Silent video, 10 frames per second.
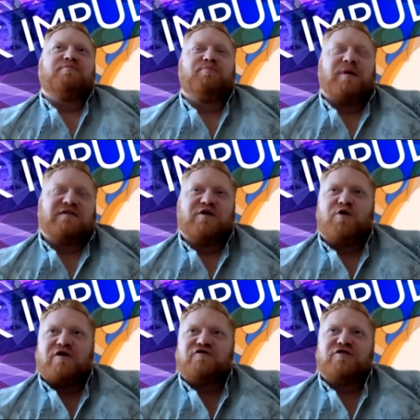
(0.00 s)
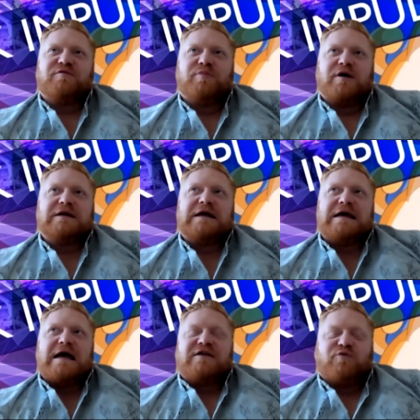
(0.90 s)
basic question, but
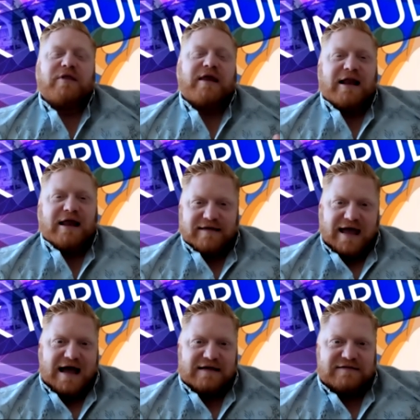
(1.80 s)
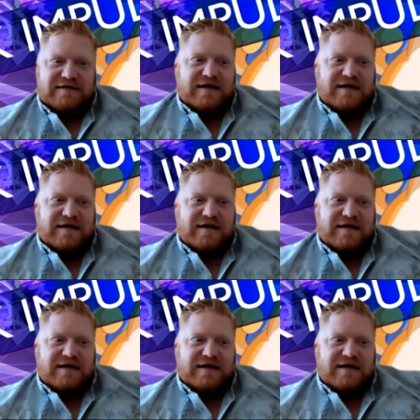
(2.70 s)
it's one that I like to ask.